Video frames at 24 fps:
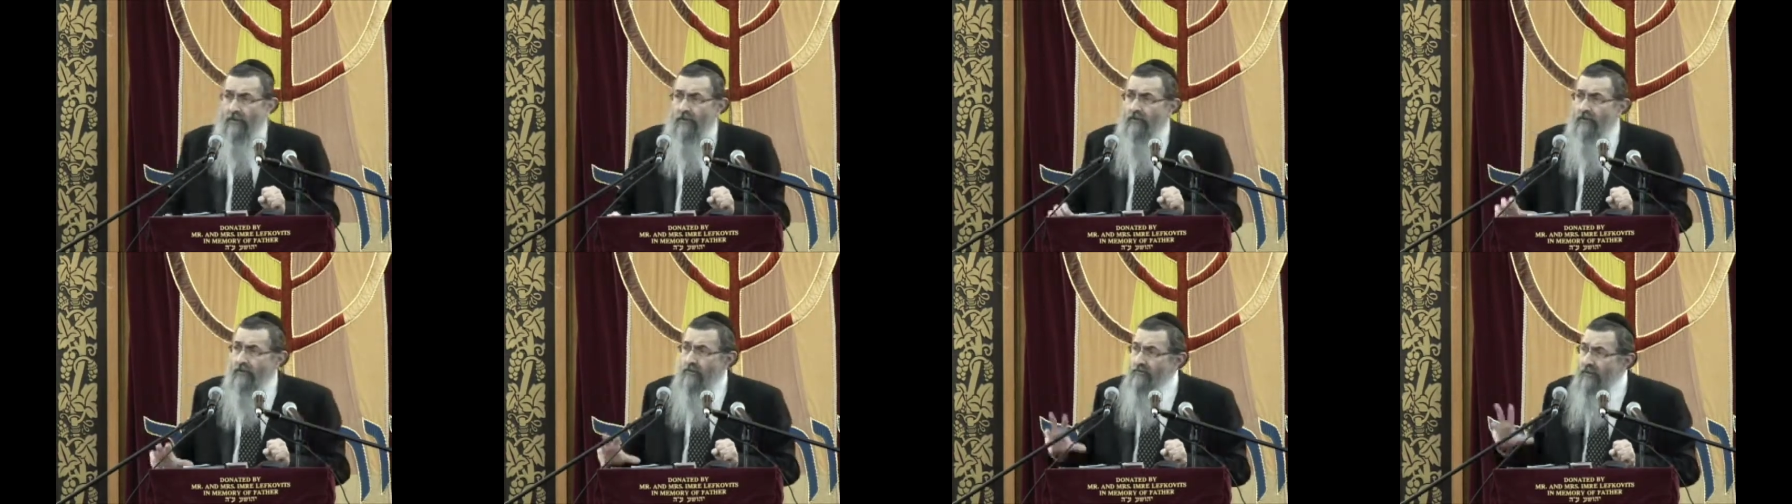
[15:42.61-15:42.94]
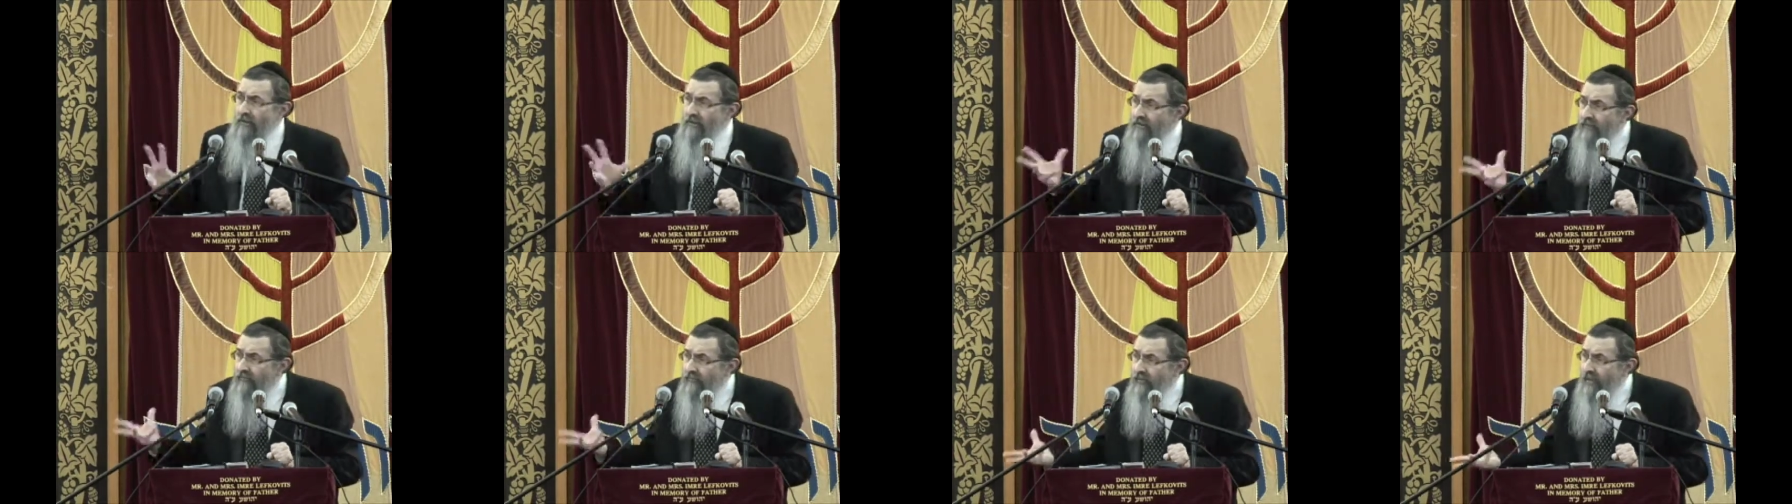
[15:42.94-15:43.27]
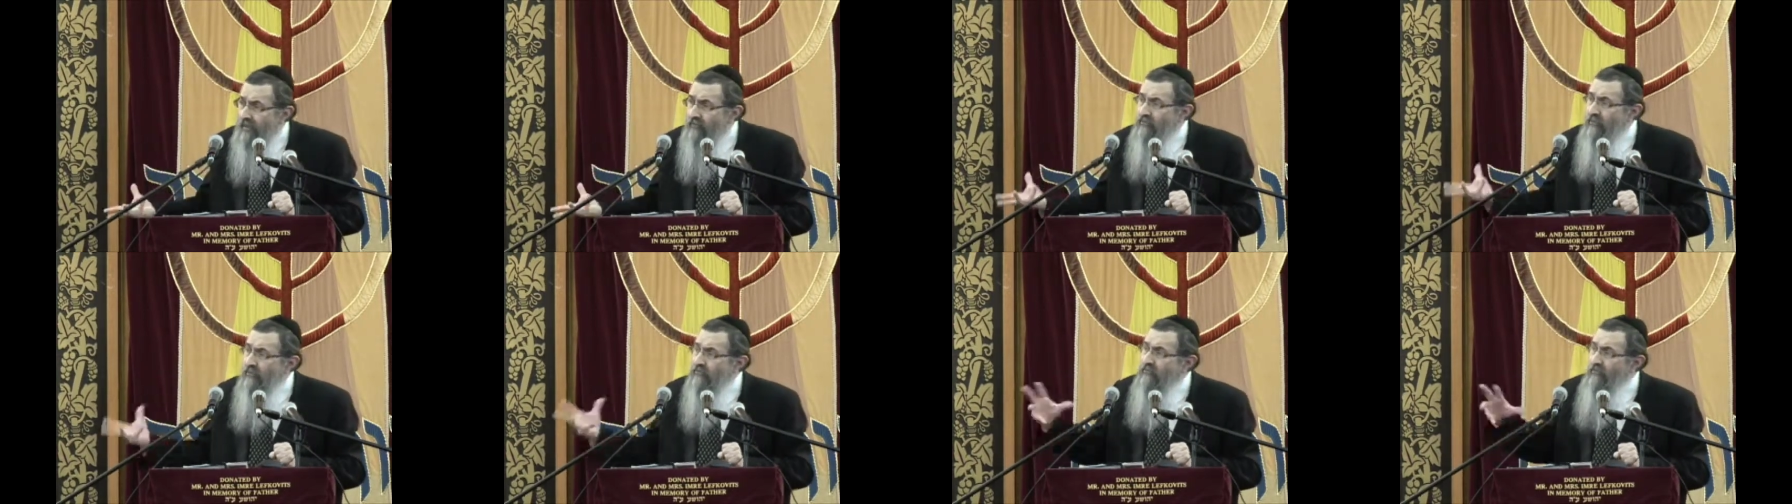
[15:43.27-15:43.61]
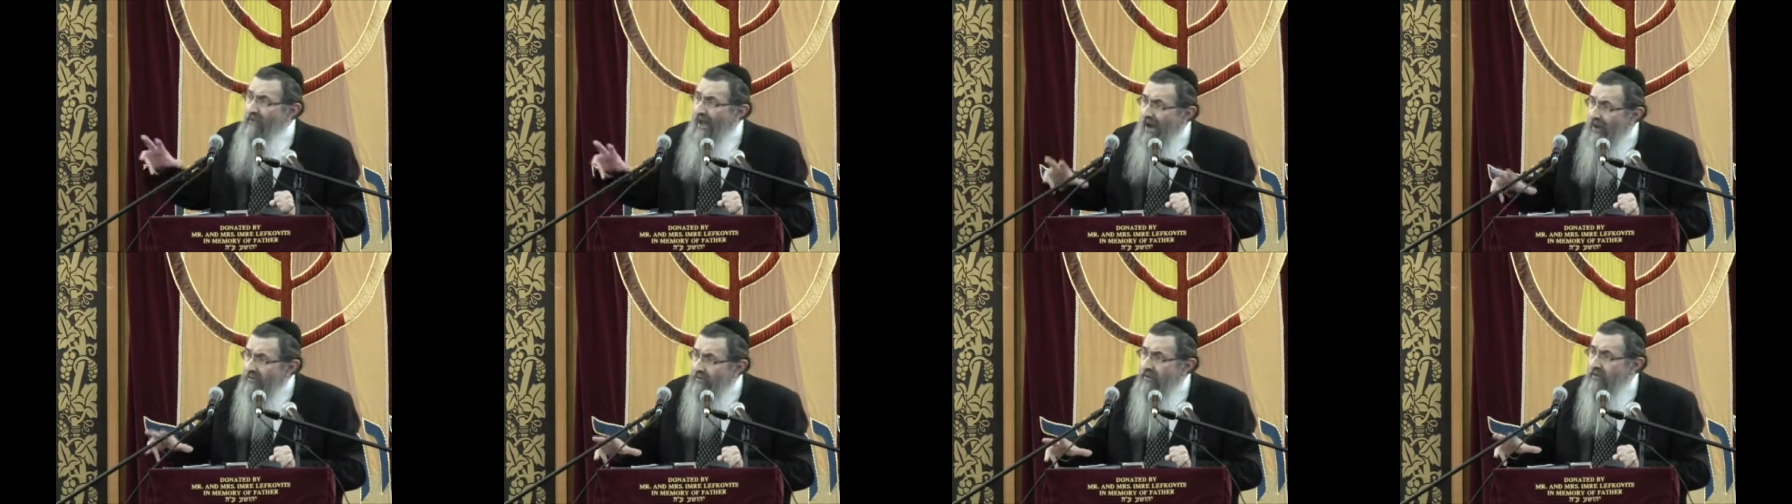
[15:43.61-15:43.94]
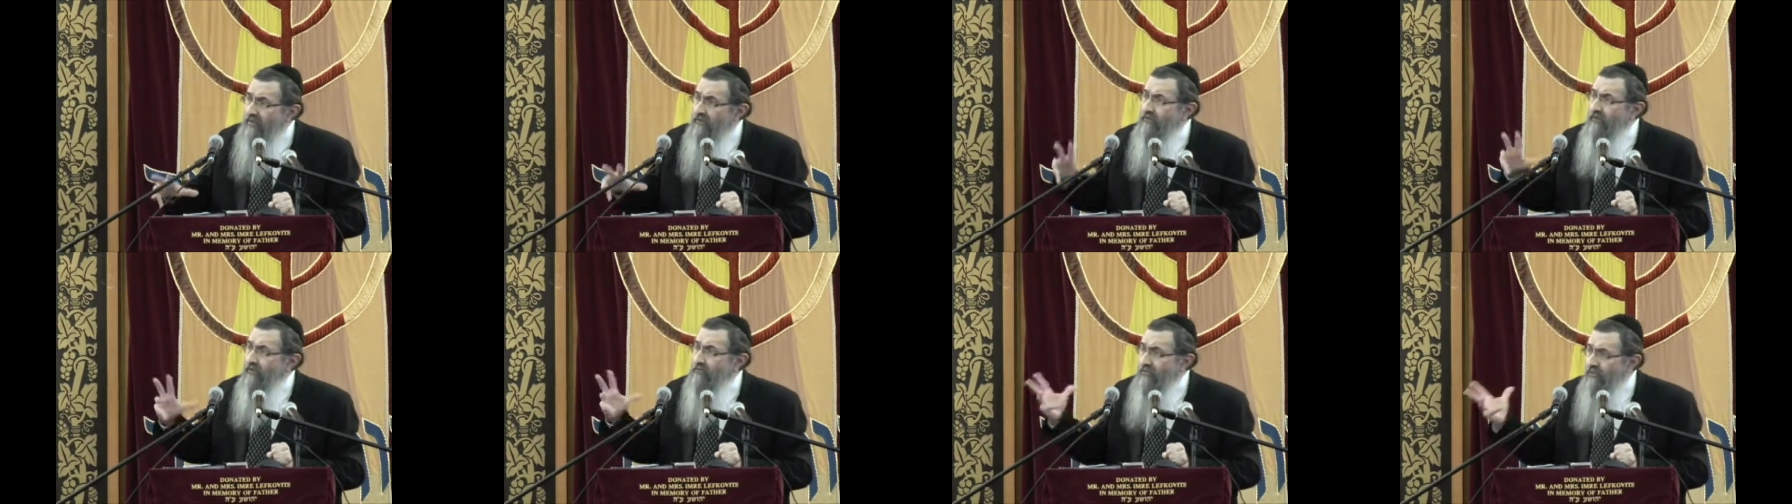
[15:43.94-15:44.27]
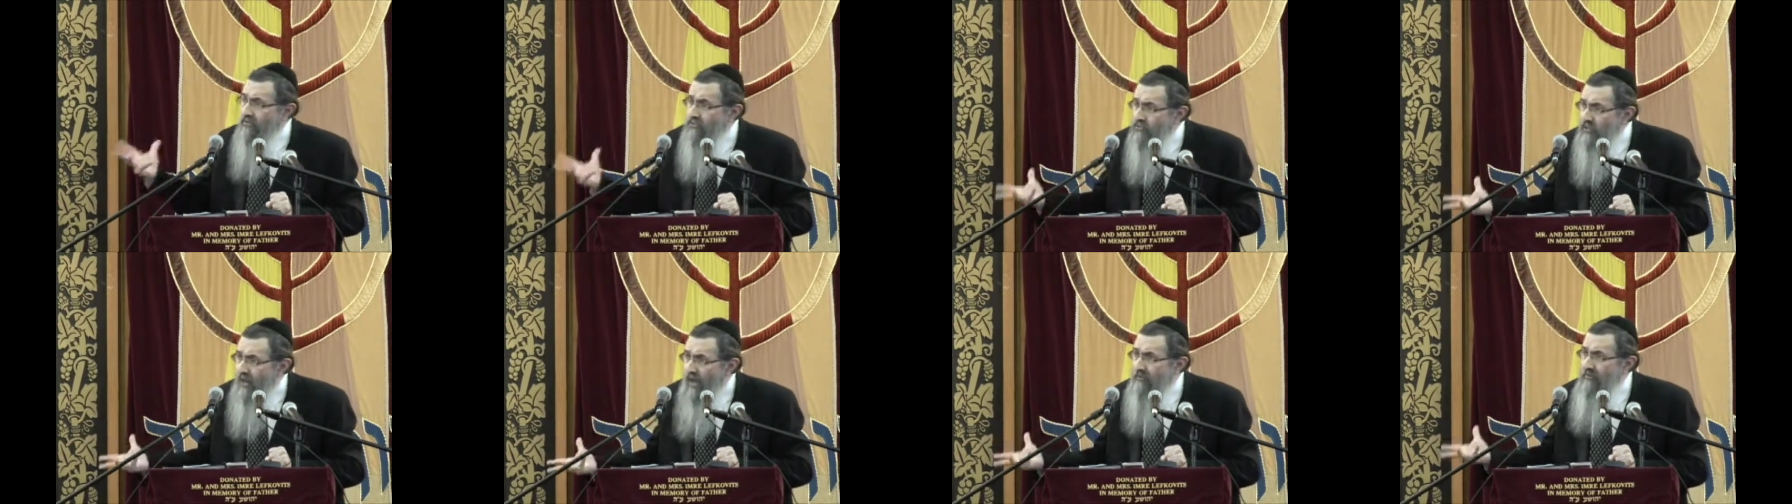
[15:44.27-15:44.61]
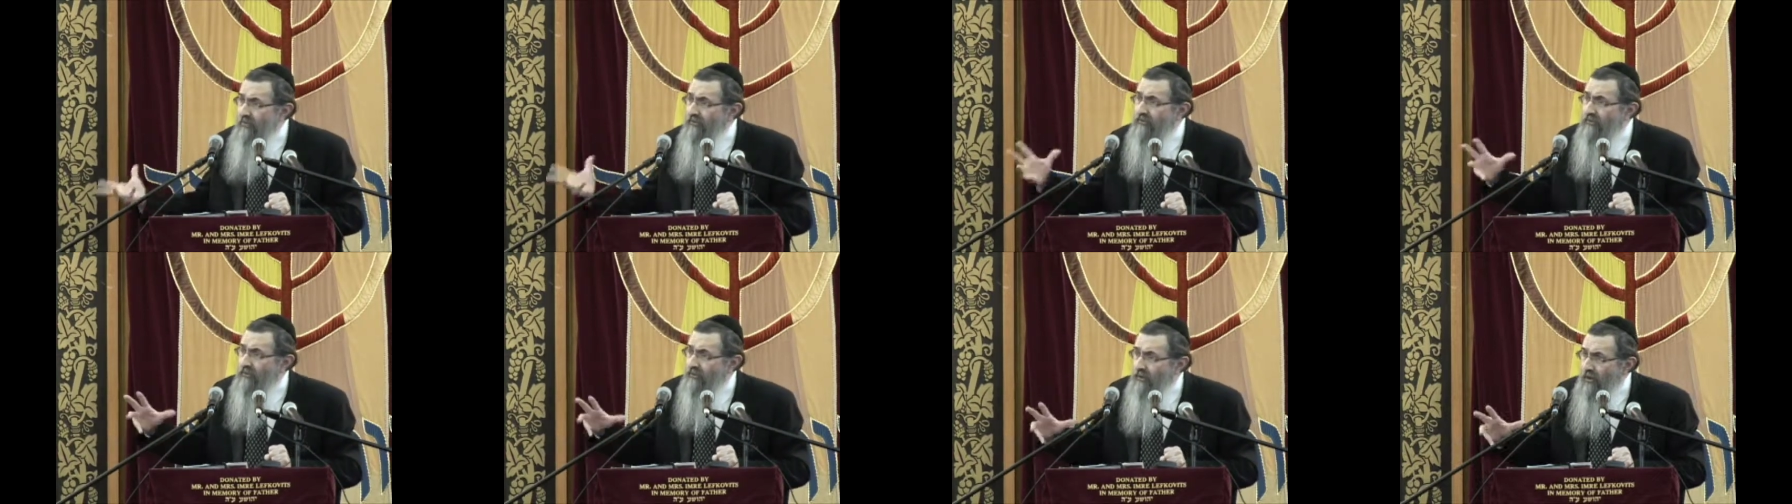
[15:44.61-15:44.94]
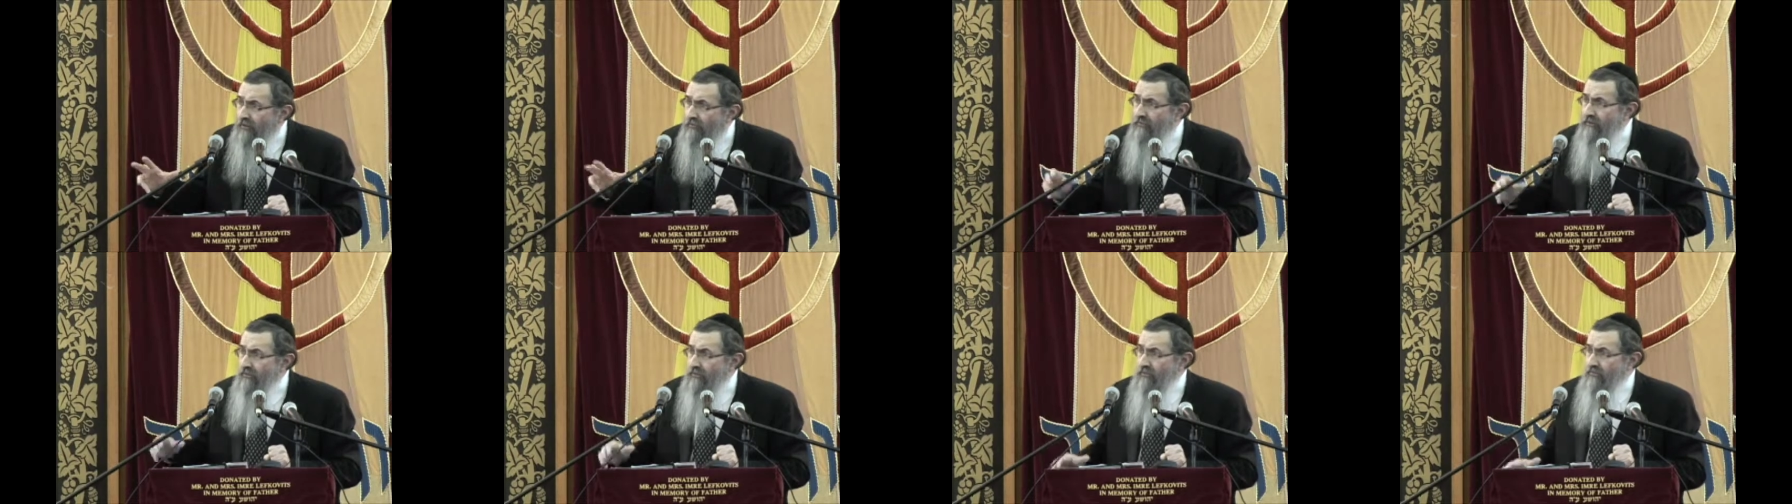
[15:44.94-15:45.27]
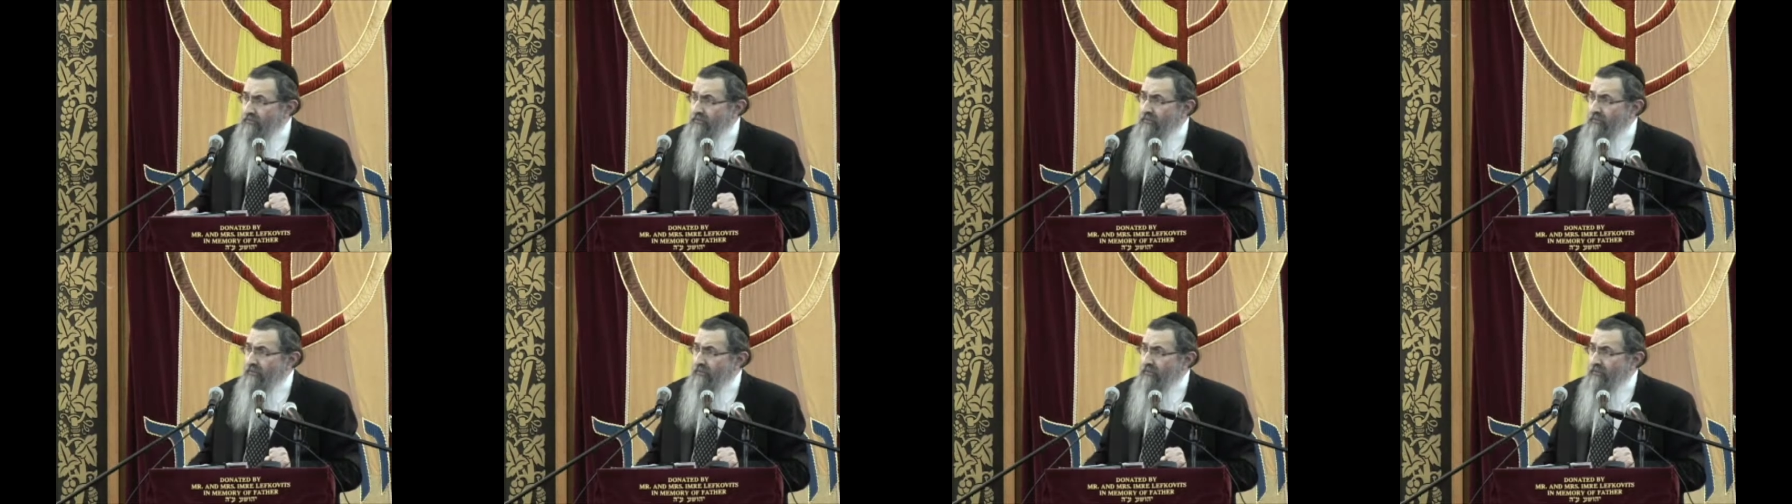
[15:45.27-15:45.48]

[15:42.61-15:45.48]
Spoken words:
The middle section varies if it's Shabbos and Yom Tov.